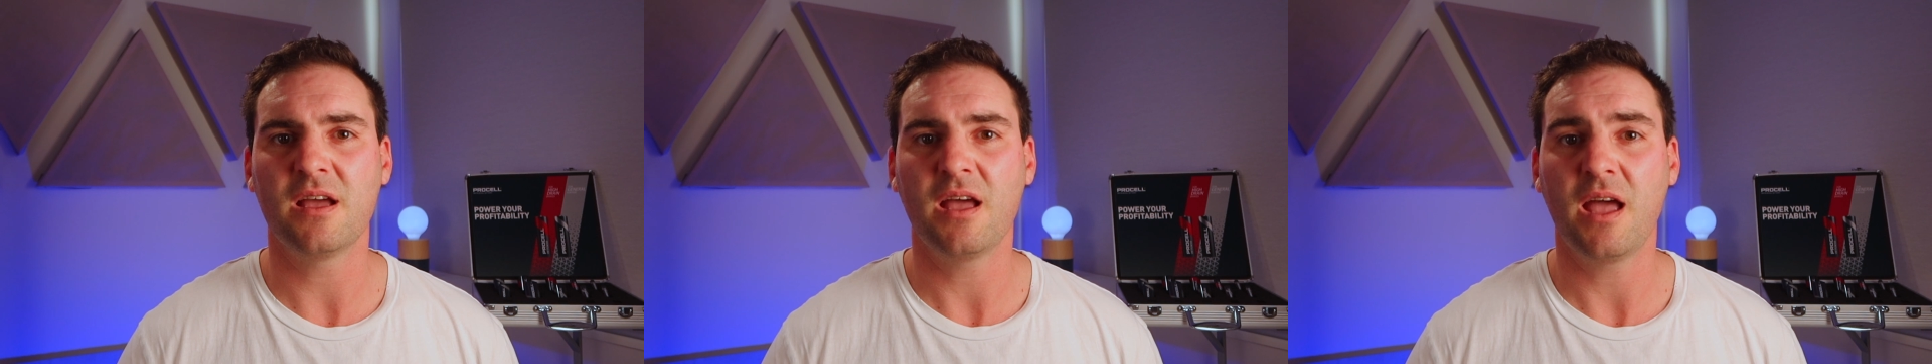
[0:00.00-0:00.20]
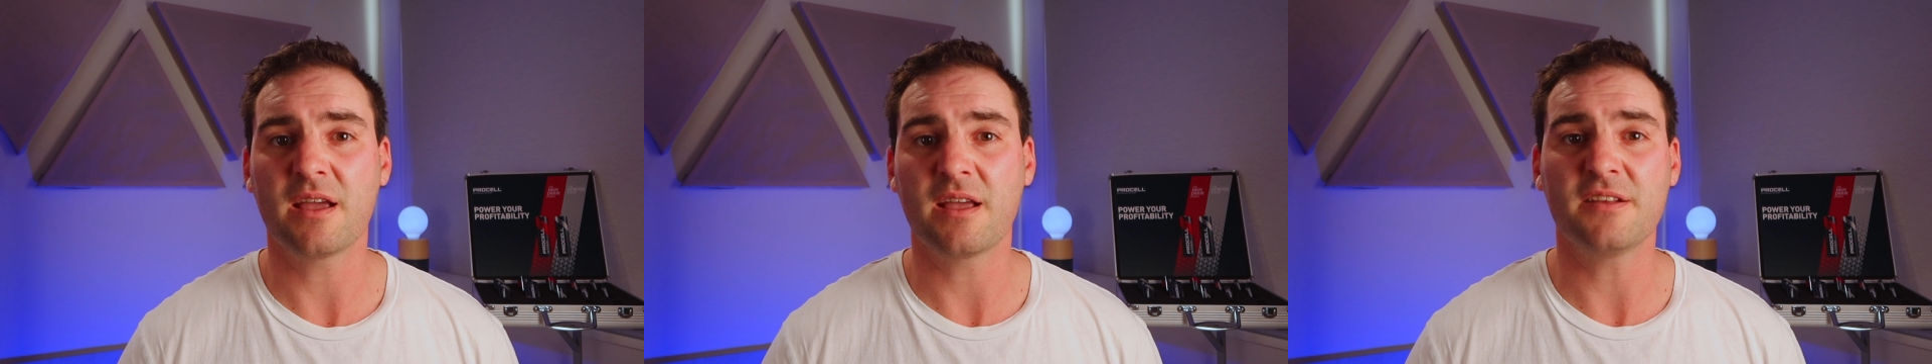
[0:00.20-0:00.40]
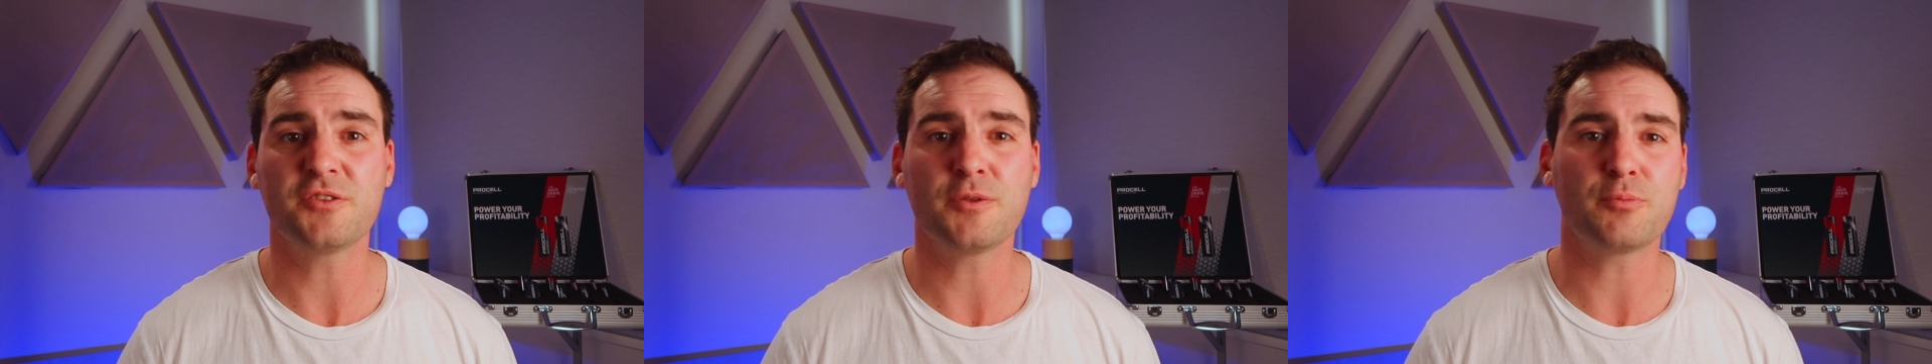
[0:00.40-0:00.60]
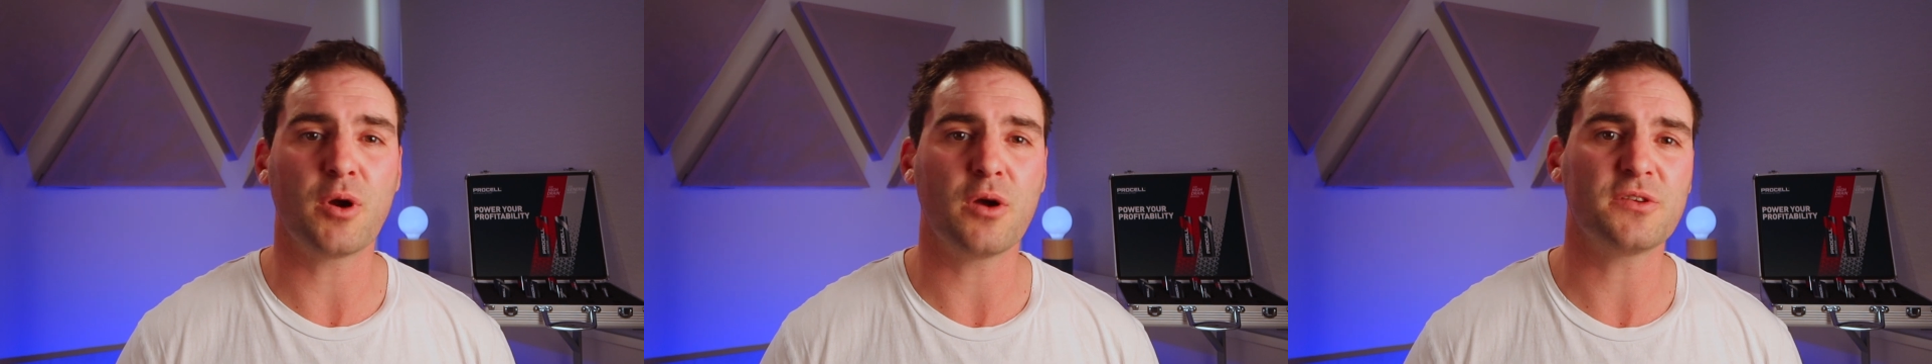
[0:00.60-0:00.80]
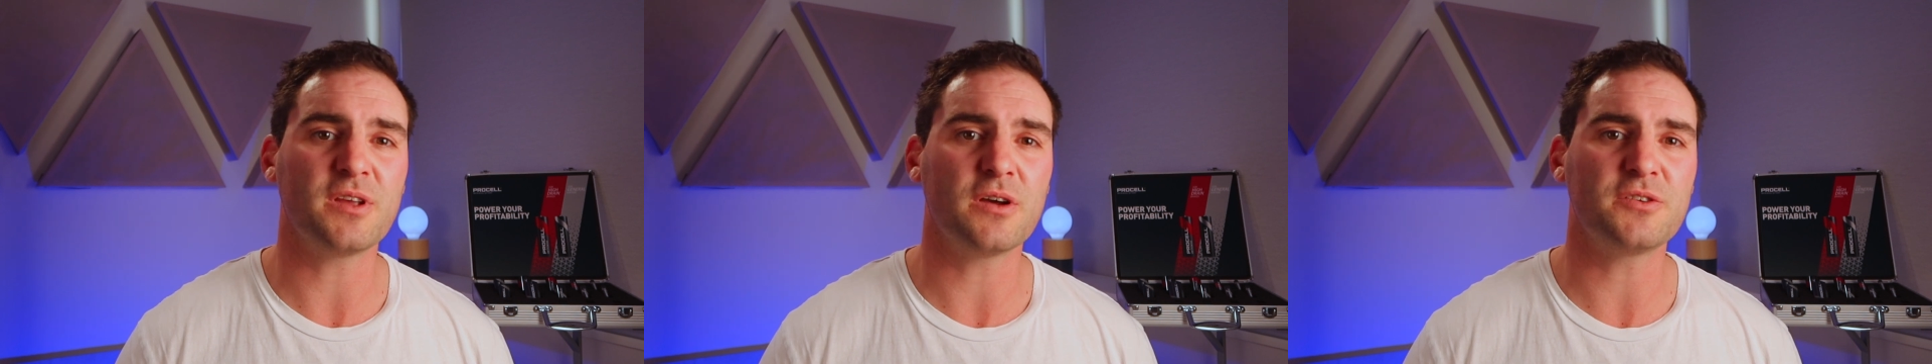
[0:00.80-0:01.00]
against the
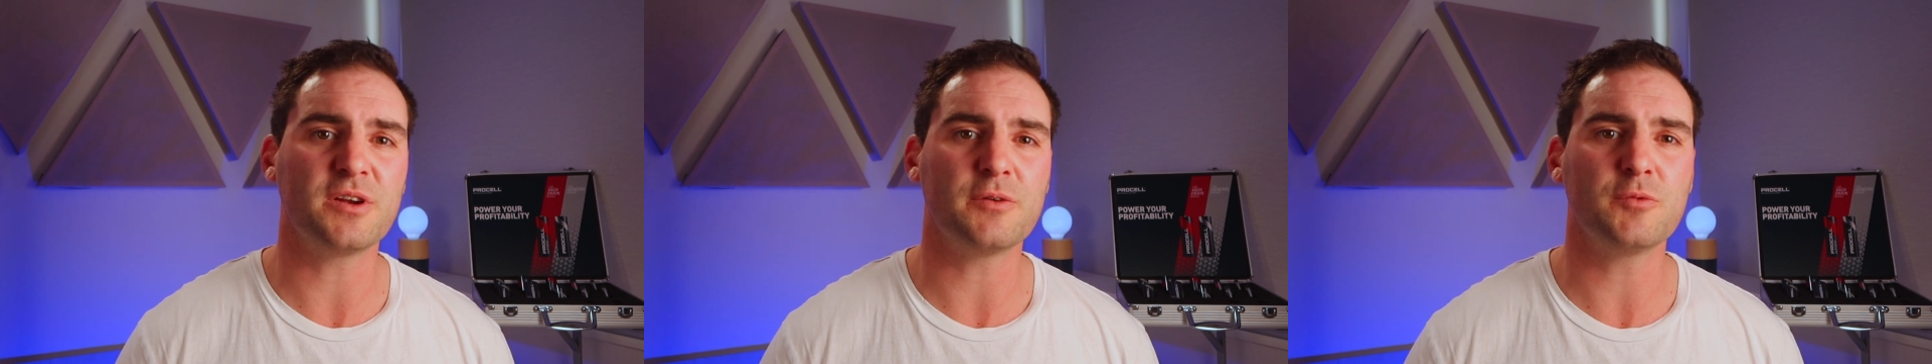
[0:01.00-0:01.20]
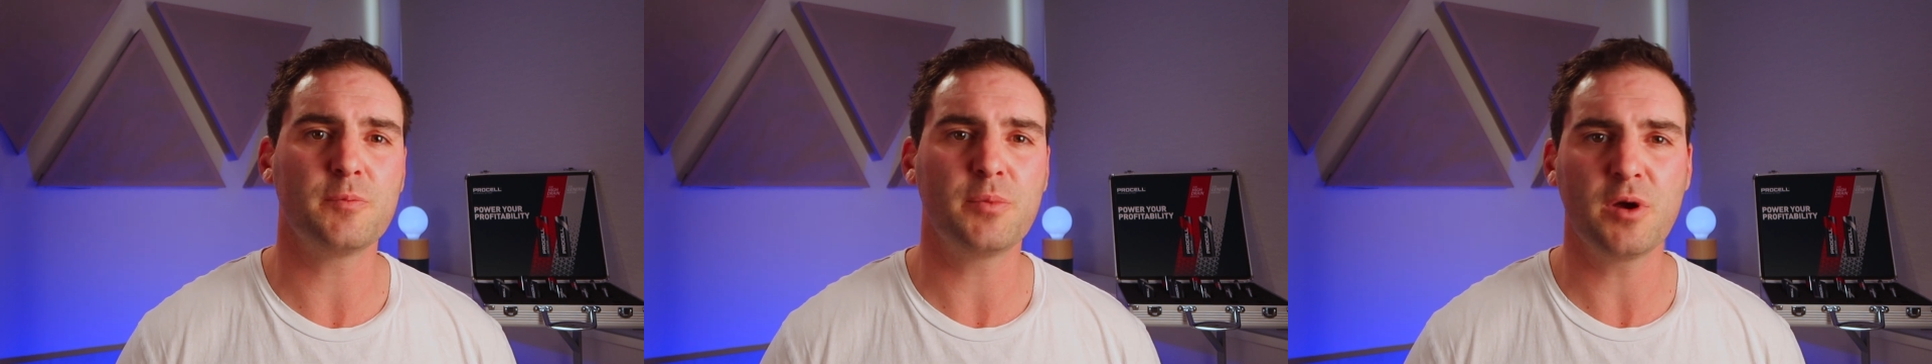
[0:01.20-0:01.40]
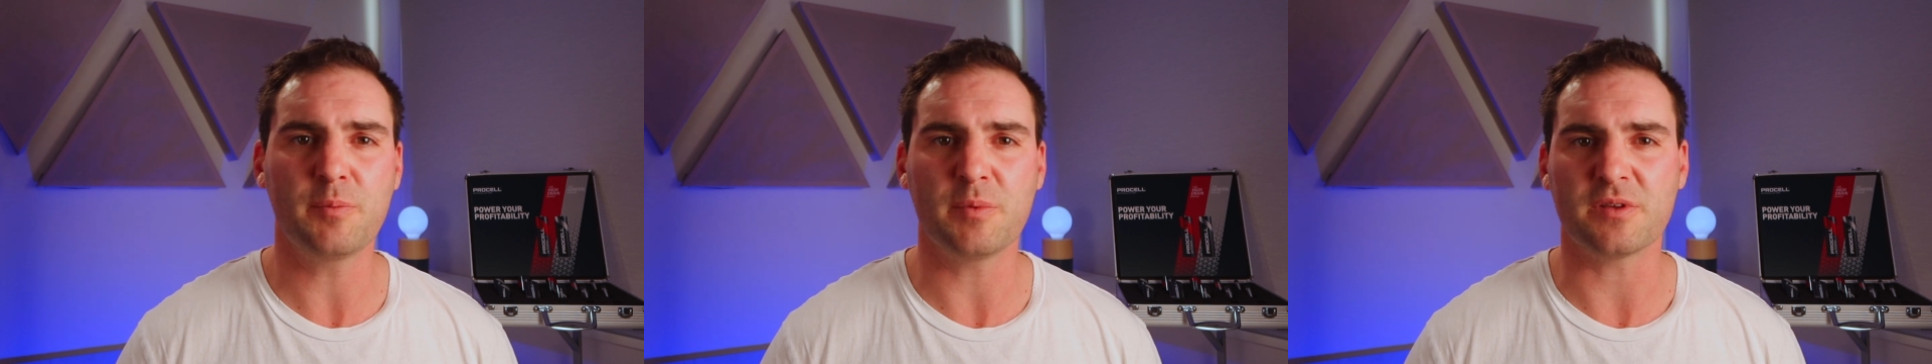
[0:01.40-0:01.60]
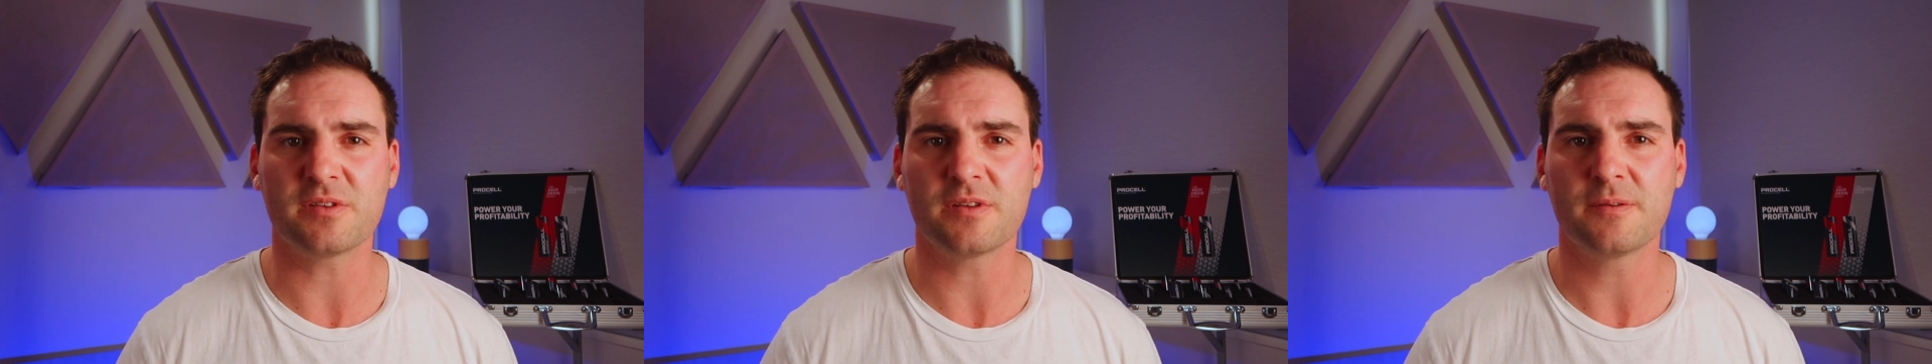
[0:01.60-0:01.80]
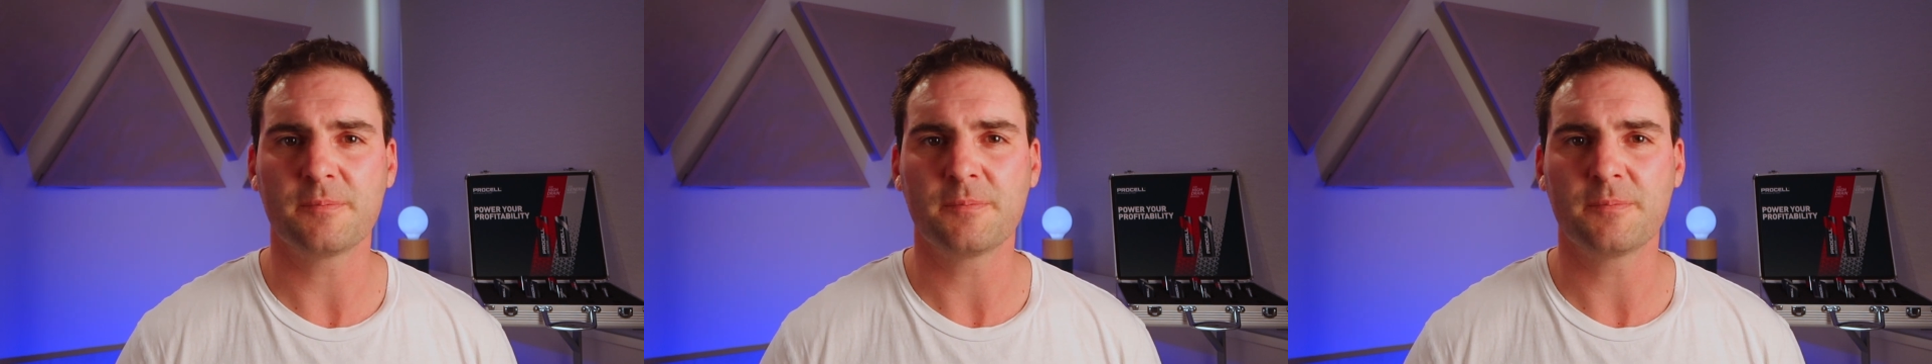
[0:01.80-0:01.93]
Procell General Purpose.